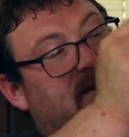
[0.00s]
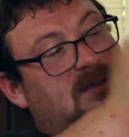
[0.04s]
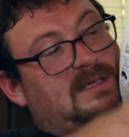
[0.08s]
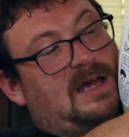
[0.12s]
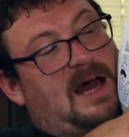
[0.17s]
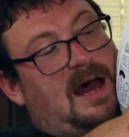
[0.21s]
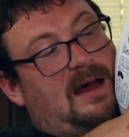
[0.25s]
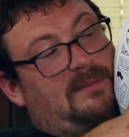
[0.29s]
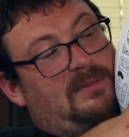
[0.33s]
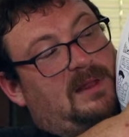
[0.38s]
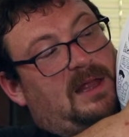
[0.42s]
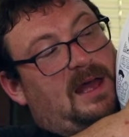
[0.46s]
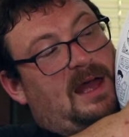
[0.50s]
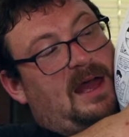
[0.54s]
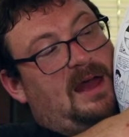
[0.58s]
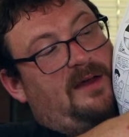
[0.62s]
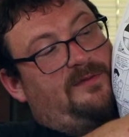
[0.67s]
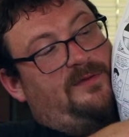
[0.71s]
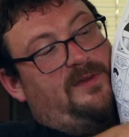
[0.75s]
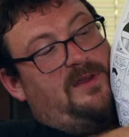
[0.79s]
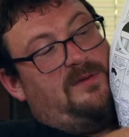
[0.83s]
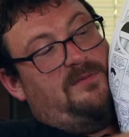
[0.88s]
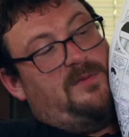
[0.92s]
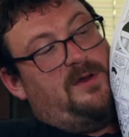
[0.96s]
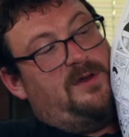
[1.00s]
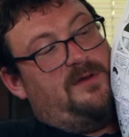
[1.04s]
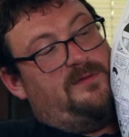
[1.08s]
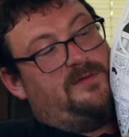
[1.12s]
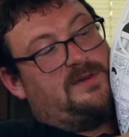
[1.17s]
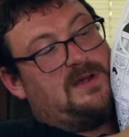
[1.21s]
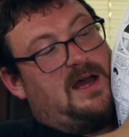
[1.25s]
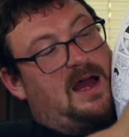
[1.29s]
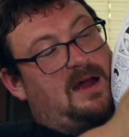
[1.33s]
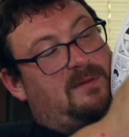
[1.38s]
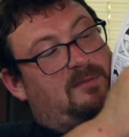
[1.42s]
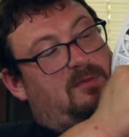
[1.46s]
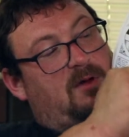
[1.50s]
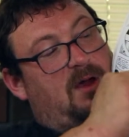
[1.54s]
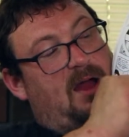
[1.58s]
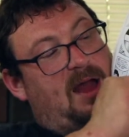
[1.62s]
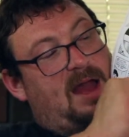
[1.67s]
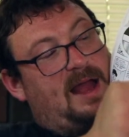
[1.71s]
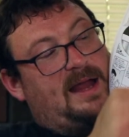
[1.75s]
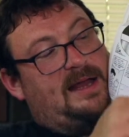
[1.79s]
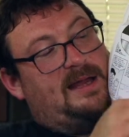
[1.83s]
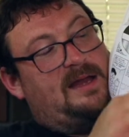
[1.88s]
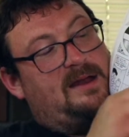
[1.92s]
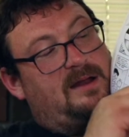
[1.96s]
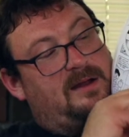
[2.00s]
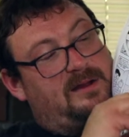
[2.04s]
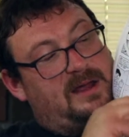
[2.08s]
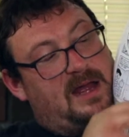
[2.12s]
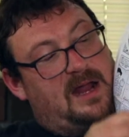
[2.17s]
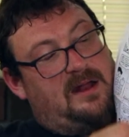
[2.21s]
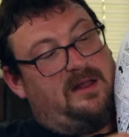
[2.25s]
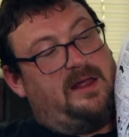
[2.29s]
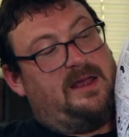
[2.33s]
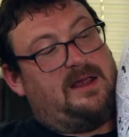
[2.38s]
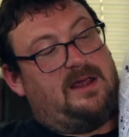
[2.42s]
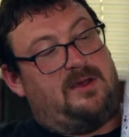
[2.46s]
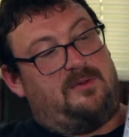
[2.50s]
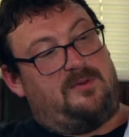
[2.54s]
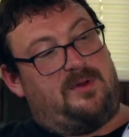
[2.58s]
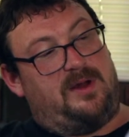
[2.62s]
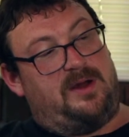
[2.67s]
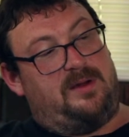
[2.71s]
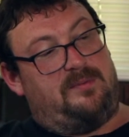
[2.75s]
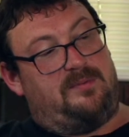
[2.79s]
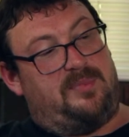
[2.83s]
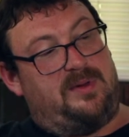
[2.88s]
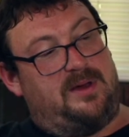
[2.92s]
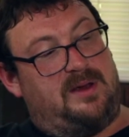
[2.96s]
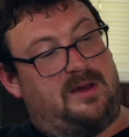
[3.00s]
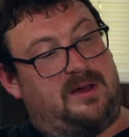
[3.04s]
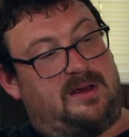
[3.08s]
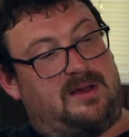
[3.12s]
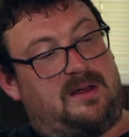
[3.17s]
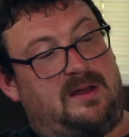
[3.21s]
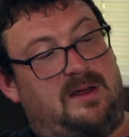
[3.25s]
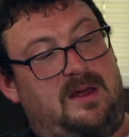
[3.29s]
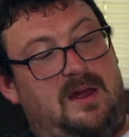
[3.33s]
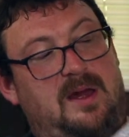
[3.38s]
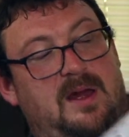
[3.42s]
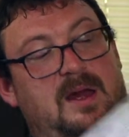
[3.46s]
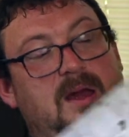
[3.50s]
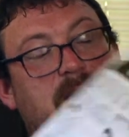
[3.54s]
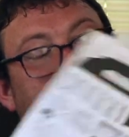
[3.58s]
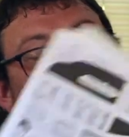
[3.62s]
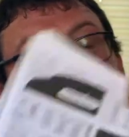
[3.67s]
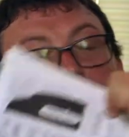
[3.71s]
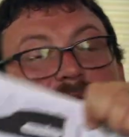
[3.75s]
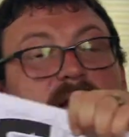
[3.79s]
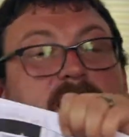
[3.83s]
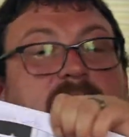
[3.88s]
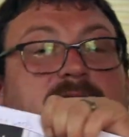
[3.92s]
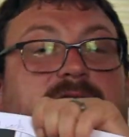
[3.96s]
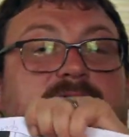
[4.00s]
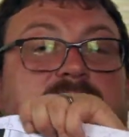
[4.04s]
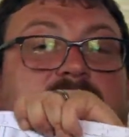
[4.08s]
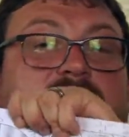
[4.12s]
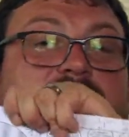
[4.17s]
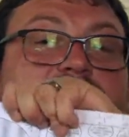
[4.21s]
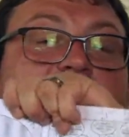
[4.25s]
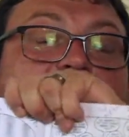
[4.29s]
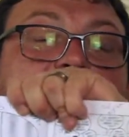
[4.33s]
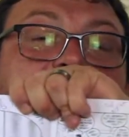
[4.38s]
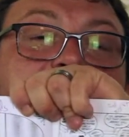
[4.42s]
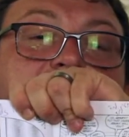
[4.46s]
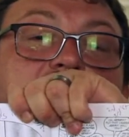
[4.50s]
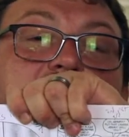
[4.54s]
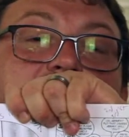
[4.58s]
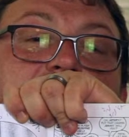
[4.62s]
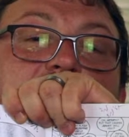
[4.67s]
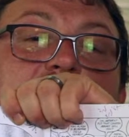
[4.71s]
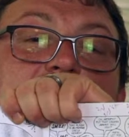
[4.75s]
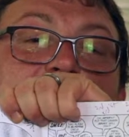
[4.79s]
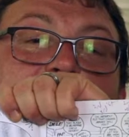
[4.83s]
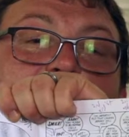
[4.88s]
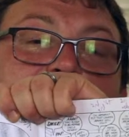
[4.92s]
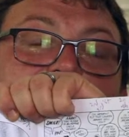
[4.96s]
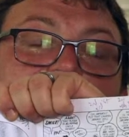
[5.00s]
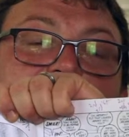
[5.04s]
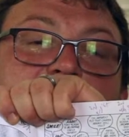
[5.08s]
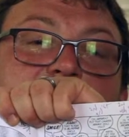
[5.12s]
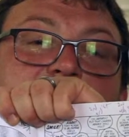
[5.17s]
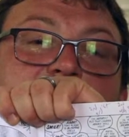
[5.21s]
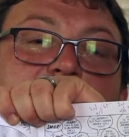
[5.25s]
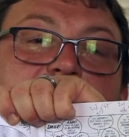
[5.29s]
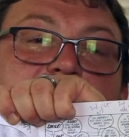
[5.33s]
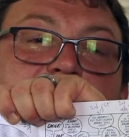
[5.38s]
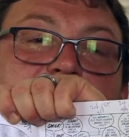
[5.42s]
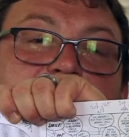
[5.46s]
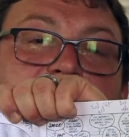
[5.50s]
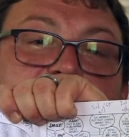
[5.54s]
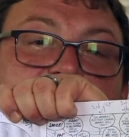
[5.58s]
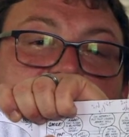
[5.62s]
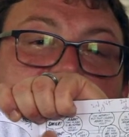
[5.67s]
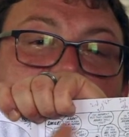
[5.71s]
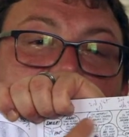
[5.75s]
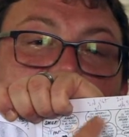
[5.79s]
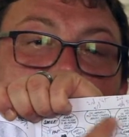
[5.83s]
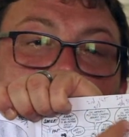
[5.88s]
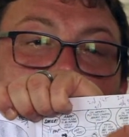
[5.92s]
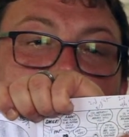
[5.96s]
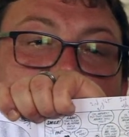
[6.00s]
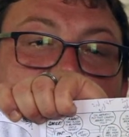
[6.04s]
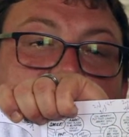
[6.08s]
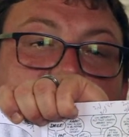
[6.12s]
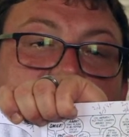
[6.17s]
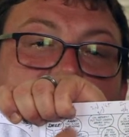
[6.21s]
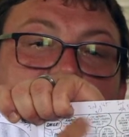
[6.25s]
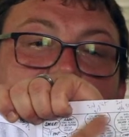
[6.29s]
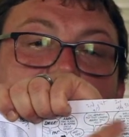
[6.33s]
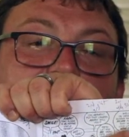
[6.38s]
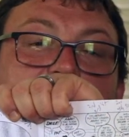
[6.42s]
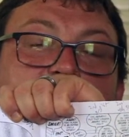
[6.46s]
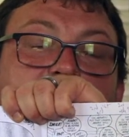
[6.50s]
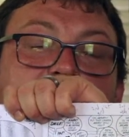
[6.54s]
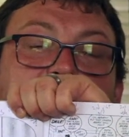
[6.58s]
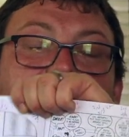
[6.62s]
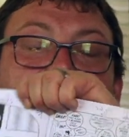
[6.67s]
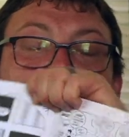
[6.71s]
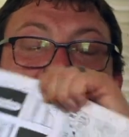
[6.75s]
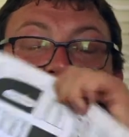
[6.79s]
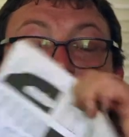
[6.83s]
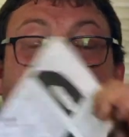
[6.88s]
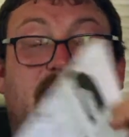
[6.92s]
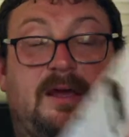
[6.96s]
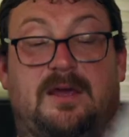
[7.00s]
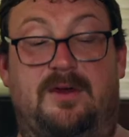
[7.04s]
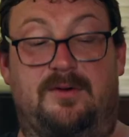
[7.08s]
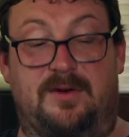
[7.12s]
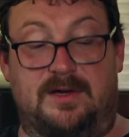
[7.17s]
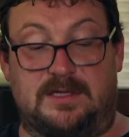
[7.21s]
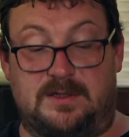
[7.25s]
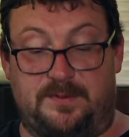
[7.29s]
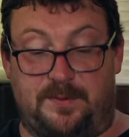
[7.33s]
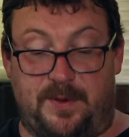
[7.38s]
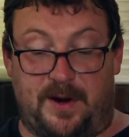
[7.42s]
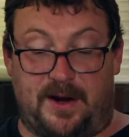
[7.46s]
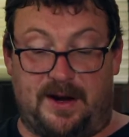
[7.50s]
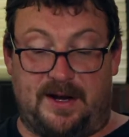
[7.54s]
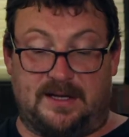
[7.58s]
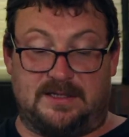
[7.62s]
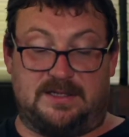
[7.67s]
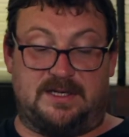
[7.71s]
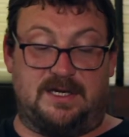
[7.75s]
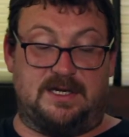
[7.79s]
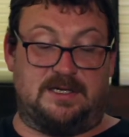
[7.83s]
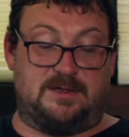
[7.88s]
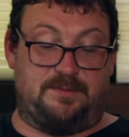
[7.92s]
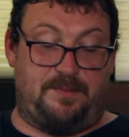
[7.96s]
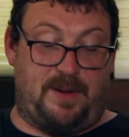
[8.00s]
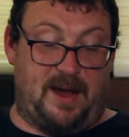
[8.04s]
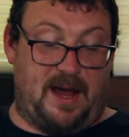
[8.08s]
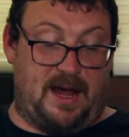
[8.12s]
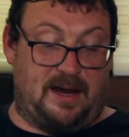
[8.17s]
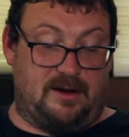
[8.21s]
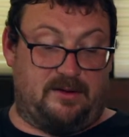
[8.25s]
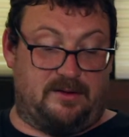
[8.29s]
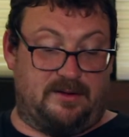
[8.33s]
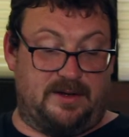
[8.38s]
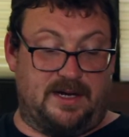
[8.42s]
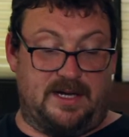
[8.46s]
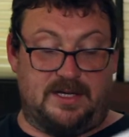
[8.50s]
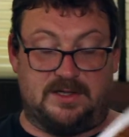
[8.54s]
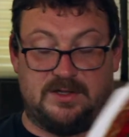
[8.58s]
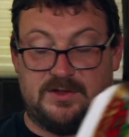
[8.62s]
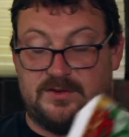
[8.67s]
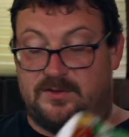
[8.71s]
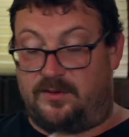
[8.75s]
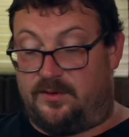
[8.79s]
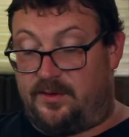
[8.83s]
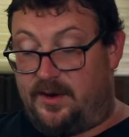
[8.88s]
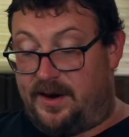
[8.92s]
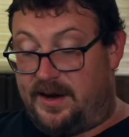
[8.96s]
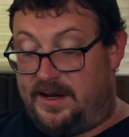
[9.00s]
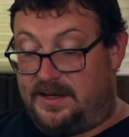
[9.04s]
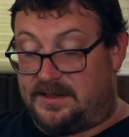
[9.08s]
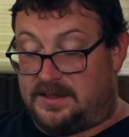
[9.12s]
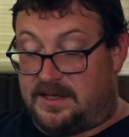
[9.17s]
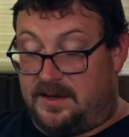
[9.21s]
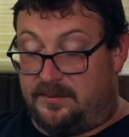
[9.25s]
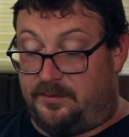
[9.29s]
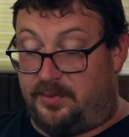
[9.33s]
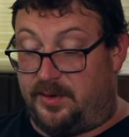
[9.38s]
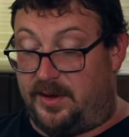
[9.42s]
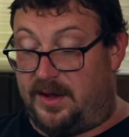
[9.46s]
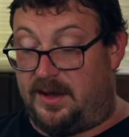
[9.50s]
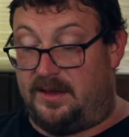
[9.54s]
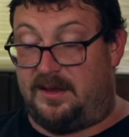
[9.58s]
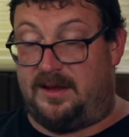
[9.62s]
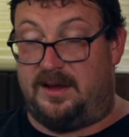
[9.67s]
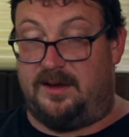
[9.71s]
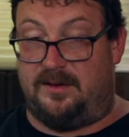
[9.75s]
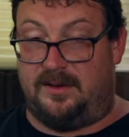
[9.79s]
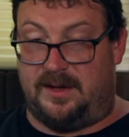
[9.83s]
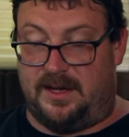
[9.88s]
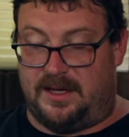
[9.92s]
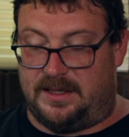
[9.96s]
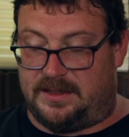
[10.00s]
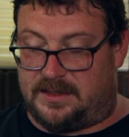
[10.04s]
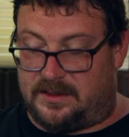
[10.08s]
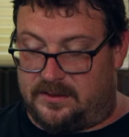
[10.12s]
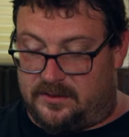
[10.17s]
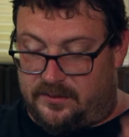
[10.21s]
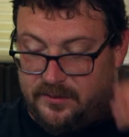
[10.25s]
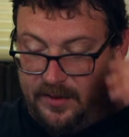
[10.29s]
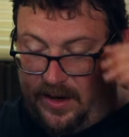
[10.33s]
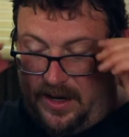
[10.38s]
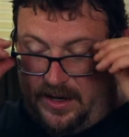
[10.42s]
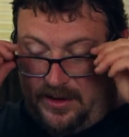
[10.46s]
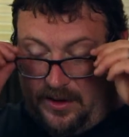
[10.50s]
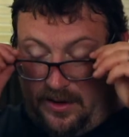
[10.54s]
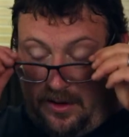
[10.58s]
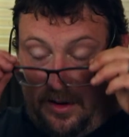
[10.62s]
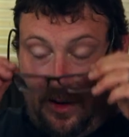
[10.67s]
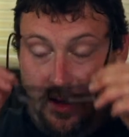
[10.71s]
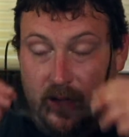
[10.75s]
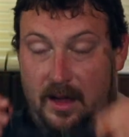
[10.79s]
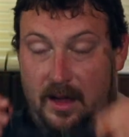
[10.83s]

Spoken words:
top left, you move top right, kind of like you read a book. But the interesting thing about comics is the time and how you experience each panel in each story is completely unique to the reader.